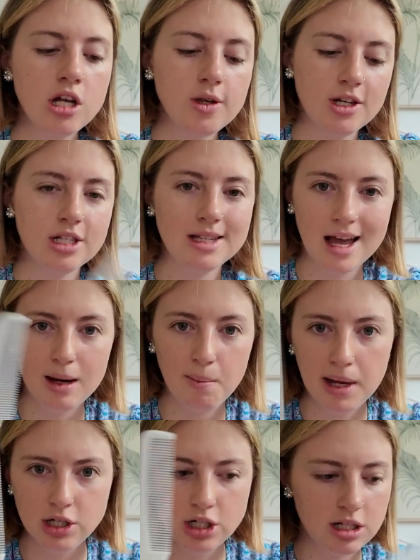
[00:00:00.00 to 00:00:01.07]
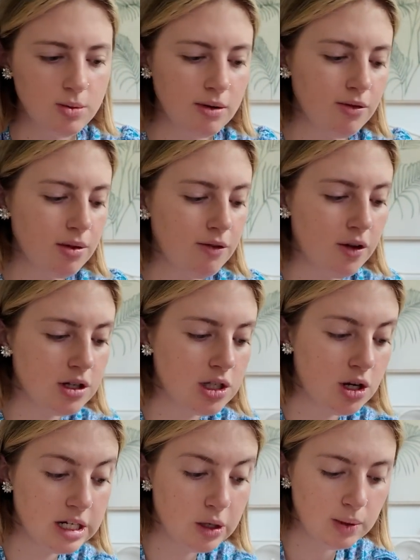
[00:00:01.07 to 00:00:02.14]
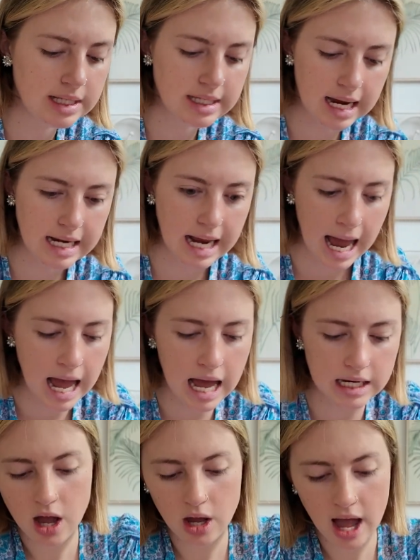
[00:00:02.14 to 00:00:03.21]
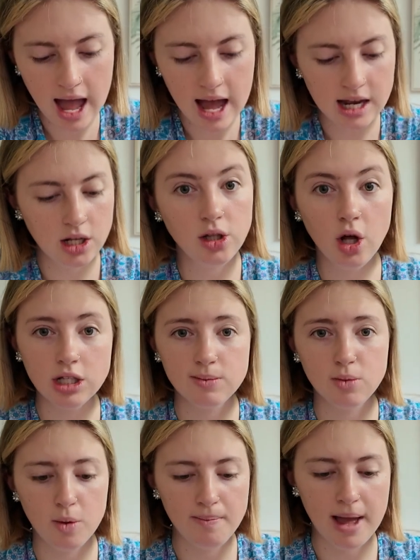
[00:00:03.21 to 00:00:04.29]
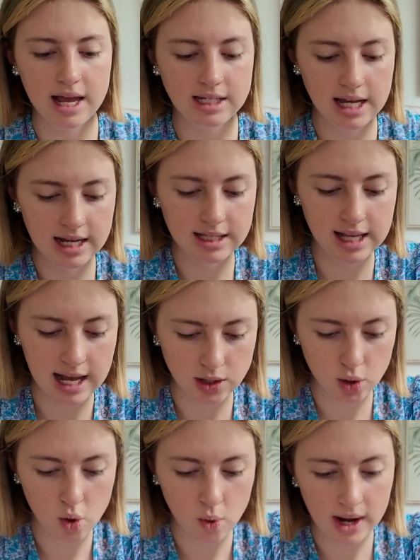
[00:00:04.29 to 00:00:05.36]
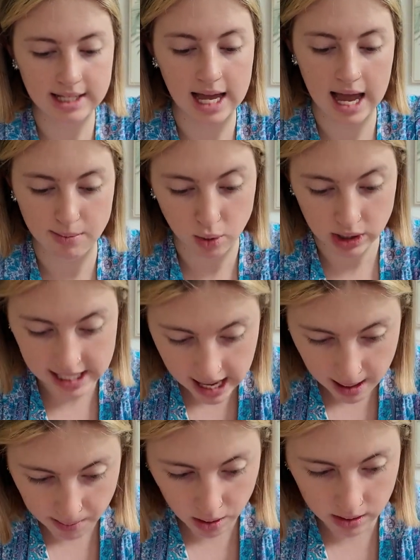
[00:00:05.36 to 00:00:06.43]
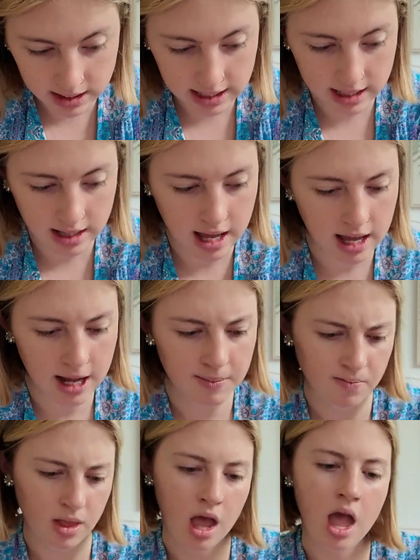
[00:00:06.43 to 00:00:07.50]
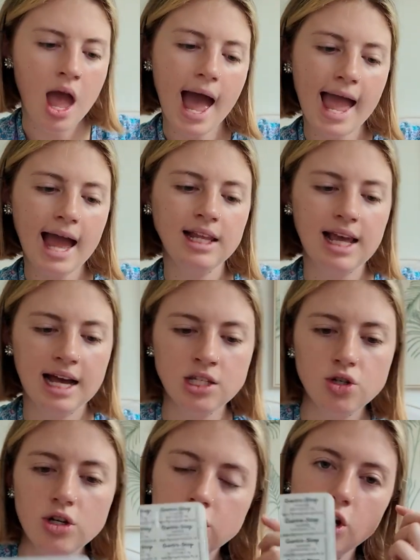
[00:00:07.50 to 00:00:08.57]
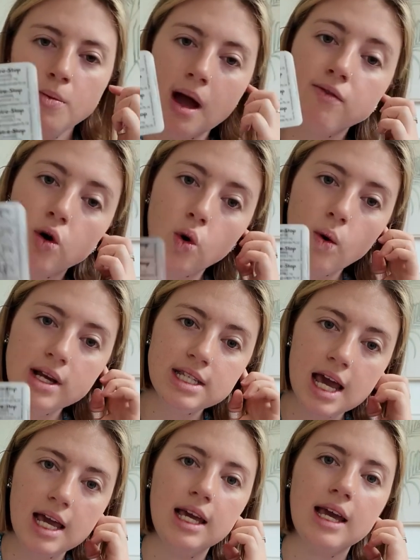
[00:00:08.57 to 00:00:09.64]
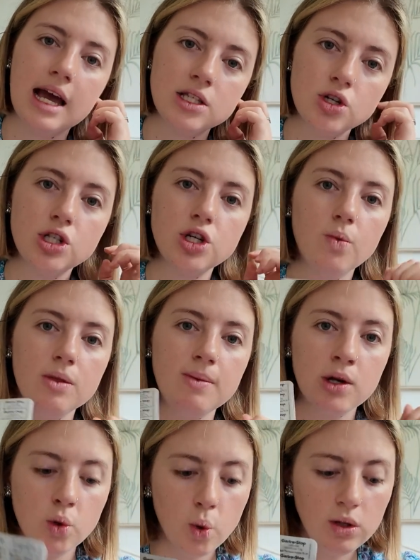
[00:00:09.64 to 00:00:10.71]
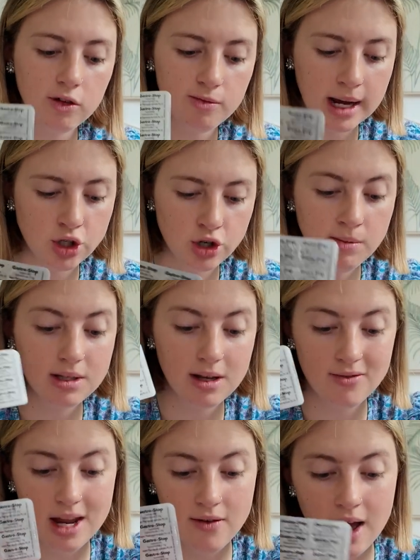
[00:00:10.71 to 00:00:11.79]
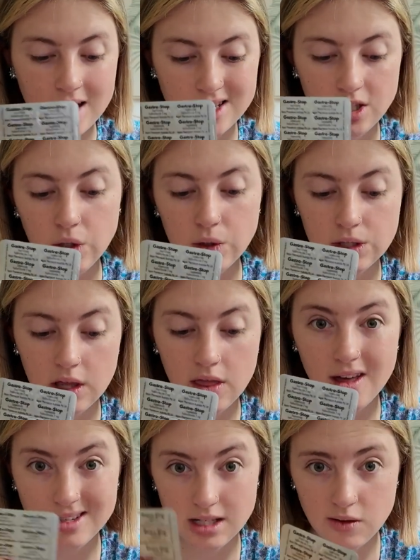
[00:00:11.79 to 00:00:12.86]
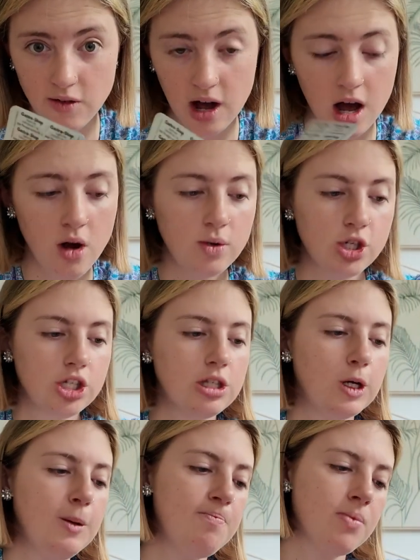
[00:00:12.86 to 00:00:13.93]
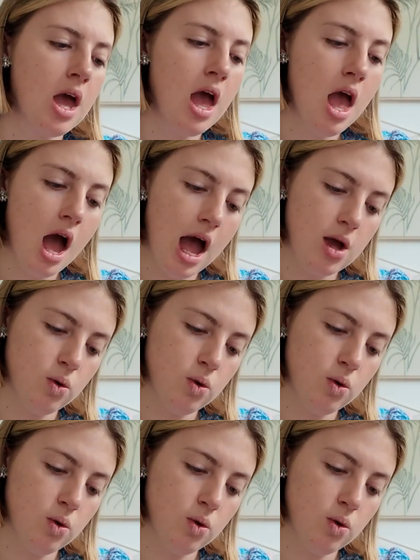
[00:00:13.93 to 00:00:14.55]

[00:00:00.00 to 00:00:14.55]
So I just kind of pinched this one from the first hotel we stayed at. I had lots more Band-Aids as always. I had more tampons in there. I had GastroStop. I've always taken GastroStop with me on all of my trips. I've never had to use it thus far, which is good. I